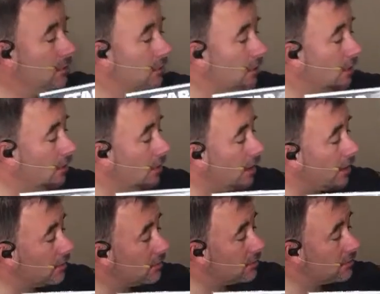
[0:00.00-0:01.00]
All
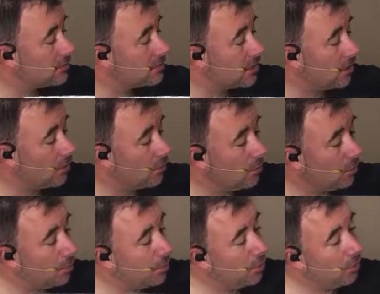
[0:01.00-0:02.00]
right, so we
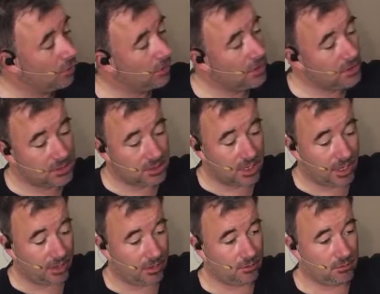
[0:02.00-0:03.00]
will pull these
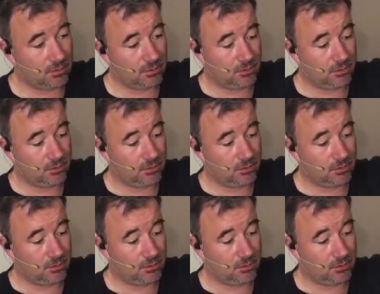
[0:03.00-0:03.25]
down.